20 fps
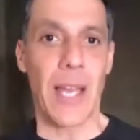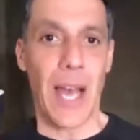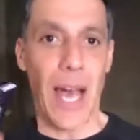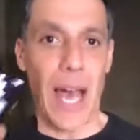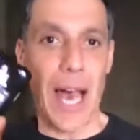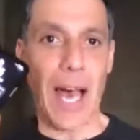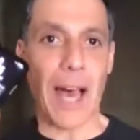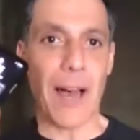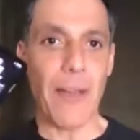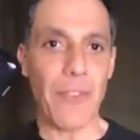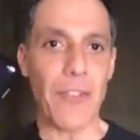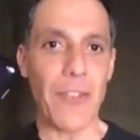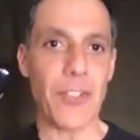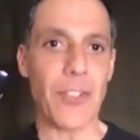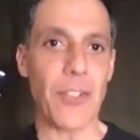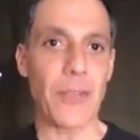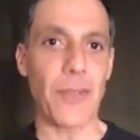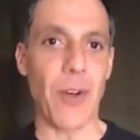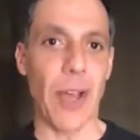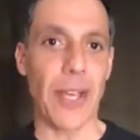On
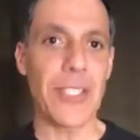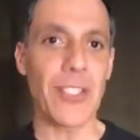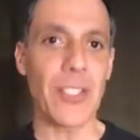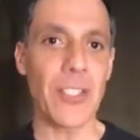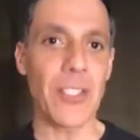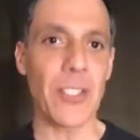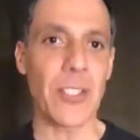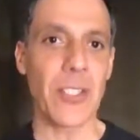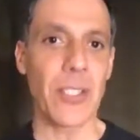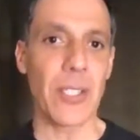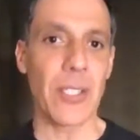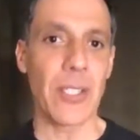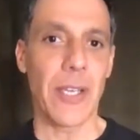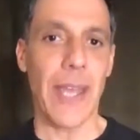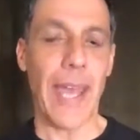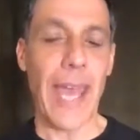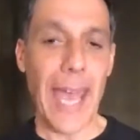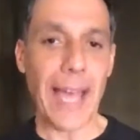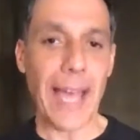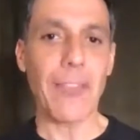this device,
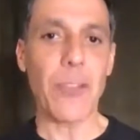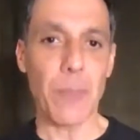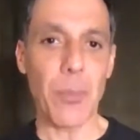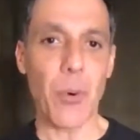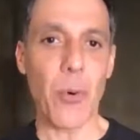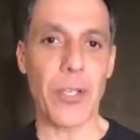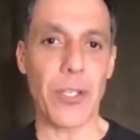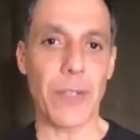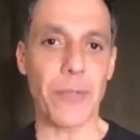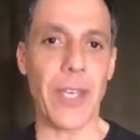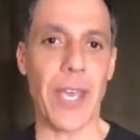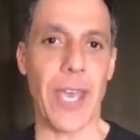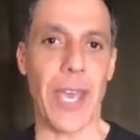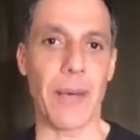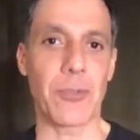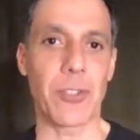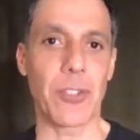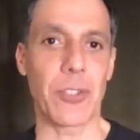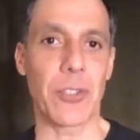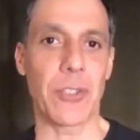at the point of
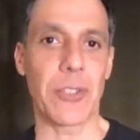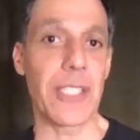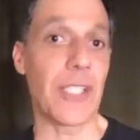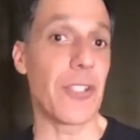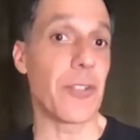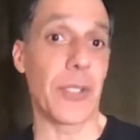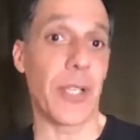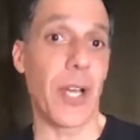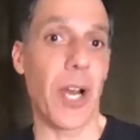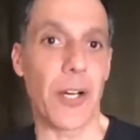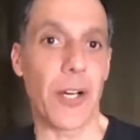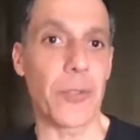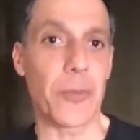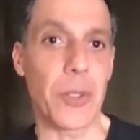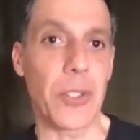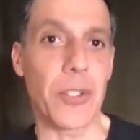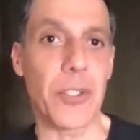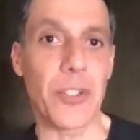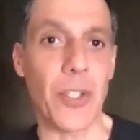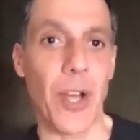capture, either in
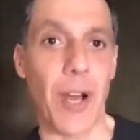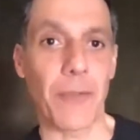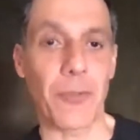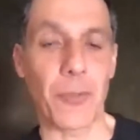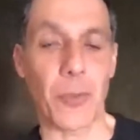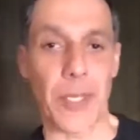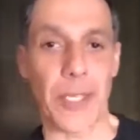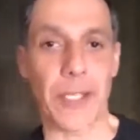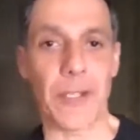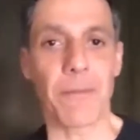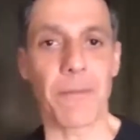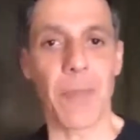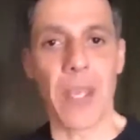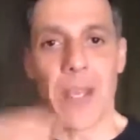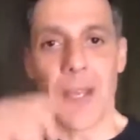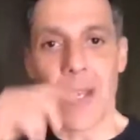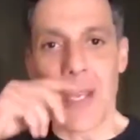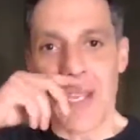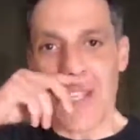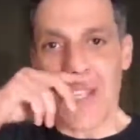hardware or software,
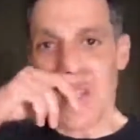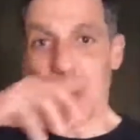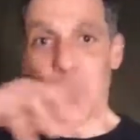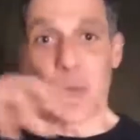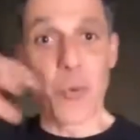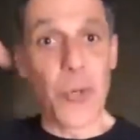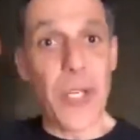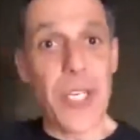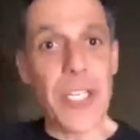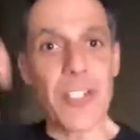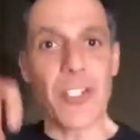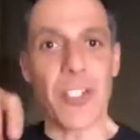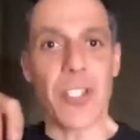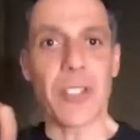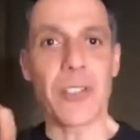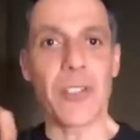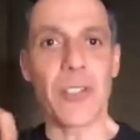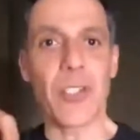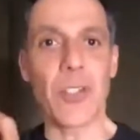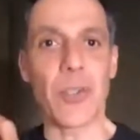you reach
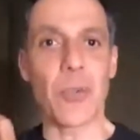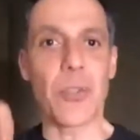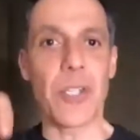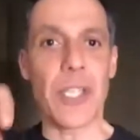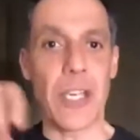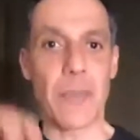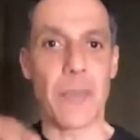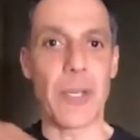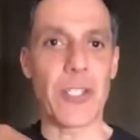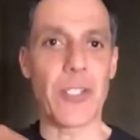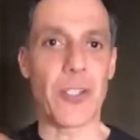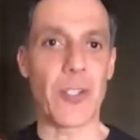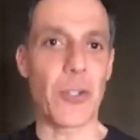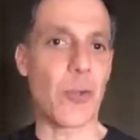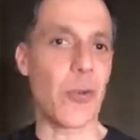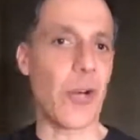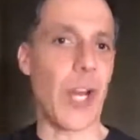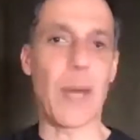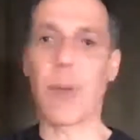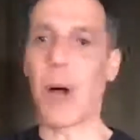into the image
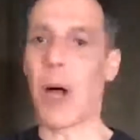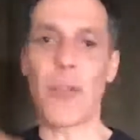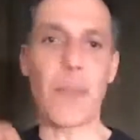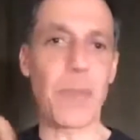and you grab all the